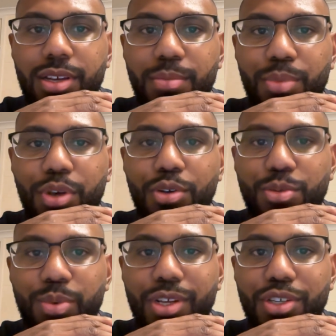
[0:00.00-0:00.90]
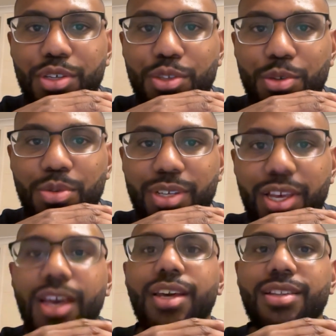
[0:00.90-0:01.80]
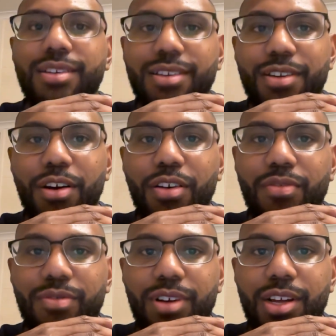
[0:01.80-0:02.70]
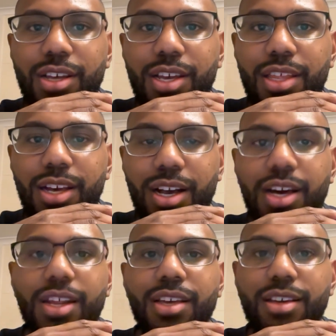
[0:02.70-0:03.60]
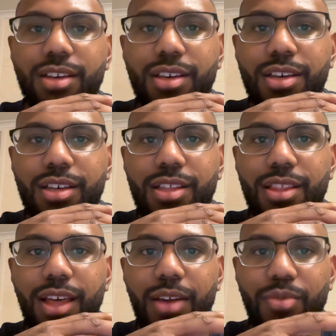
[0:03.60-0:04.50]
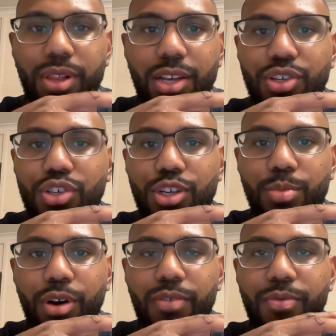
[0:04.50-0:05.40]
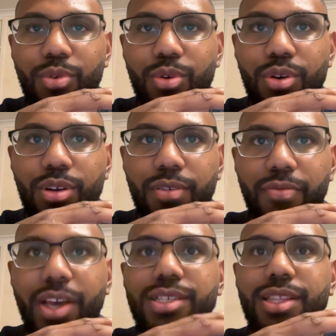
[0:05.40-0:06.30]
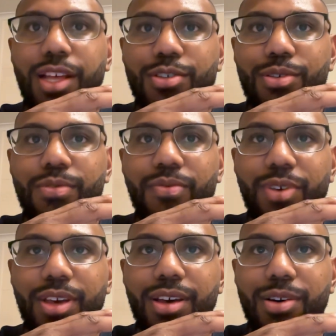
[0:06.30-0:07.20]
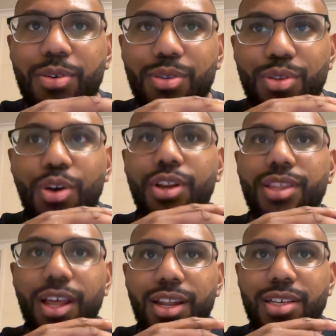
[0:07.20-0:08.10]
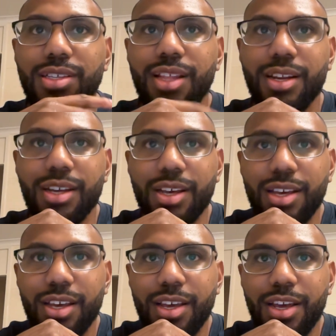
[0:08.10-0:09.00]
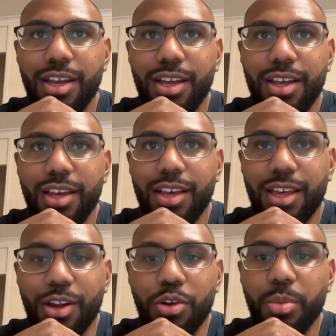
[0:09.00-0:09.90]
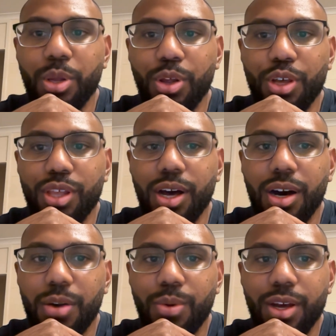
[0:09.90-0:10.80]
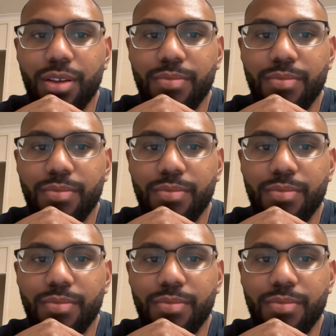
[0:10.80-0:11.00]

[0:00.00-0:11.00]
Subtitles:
because we're just too scared of either cutting that relationship off or facing that certain fear or learning that lesson that can only be learned the hard way.